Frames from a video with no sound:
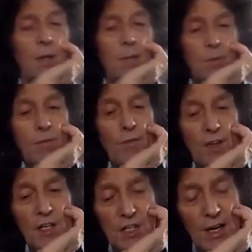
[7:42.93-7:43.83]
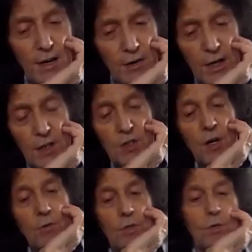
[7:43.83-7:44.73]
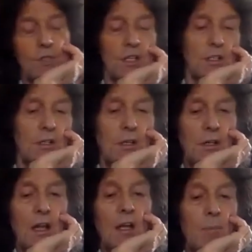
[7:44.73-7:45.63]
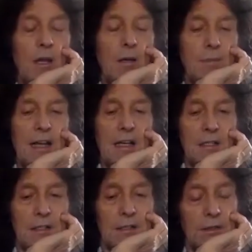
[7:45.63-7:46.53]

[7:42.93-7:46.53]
But if you finish a lyric and you don't use it, it can become dated.